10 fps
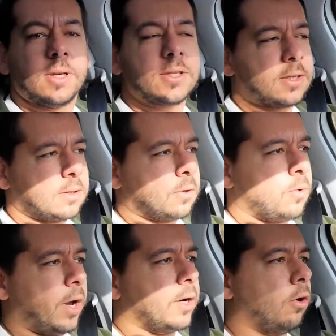It's
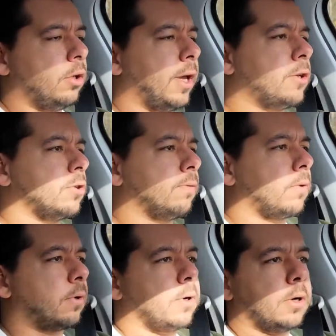quite an old engine
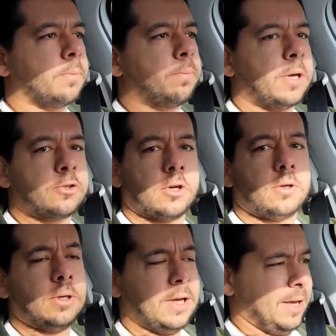for
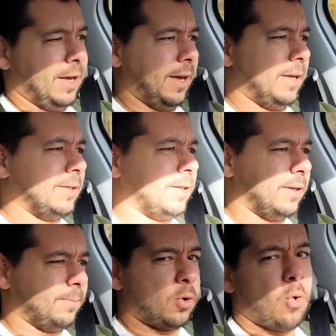Peugeot, and
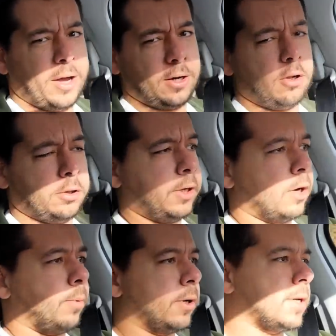quite an old
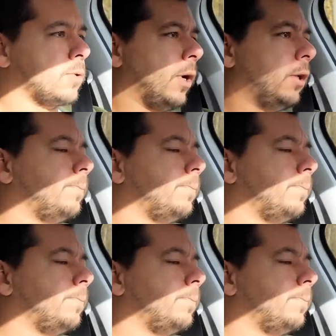gearbox as well.